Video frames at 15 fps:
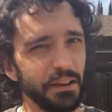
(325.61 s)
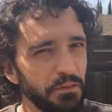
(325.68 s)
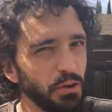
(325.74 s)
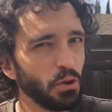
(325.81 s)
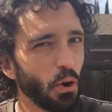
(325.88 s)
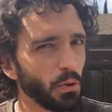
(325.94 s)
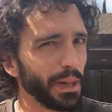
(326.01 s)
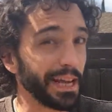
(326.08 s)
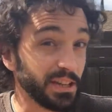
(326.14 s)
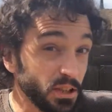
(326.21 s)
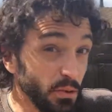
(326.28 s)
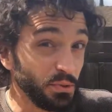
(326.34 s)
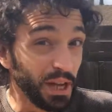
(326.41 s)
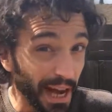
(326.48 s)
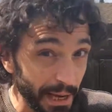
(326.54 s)
And if you grow
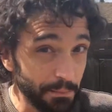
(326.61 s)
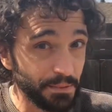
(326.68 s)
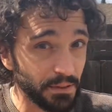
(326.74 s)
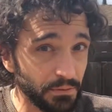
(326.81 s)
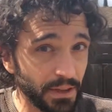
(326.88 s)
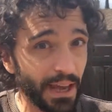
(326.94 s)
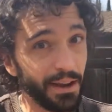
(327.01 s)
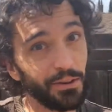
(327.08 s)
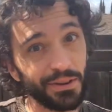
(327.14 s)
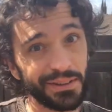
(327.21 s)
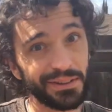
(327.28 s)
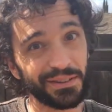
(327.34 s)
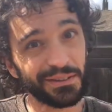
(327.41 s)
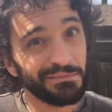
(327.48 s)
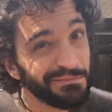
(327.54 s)
like 2 types of
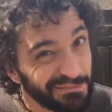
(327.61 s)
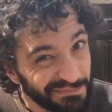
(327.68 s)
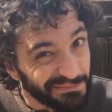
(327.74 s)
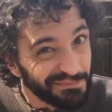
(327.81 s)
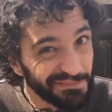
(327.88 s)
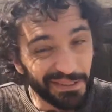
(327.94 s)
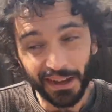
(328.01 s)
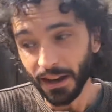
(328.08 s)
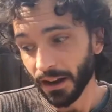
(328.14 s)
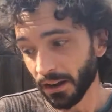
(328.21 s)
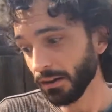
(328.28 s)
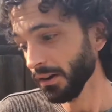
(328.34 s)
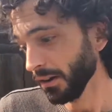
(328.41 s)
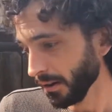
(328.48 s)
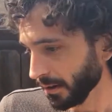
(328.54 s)
carrots, you
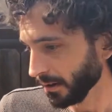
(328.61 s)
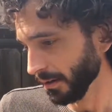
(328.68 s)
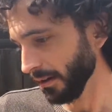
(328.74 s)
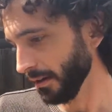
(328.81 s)
know.